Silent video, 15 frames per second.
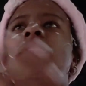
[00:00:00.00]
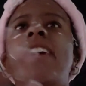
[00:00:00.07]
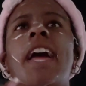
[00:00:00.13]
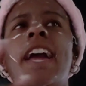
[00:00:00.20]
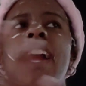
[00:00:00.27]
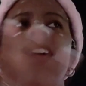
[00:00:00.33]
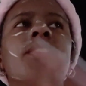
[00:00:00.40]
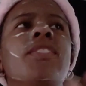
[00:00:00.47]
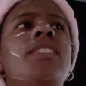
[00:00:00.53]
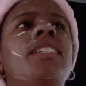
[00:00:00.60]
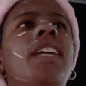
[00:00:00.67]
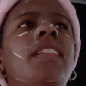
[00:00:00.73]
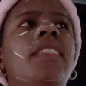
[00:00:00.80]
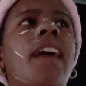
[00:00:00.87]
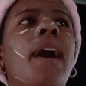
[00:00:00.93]
Like I can
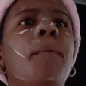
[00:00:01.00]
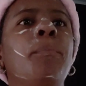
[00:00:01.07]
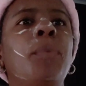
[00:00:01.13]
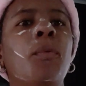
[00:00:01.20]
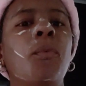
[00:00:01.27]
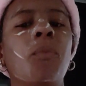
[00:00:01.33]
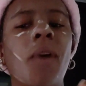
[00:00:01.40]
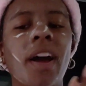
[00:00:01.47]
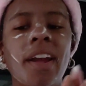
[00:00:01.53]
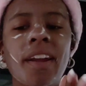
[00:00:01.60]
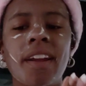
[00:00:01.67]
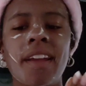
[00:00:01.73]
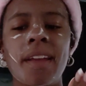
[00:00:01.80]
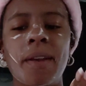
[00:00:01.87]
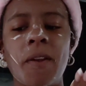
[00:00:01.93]
understand that, but why?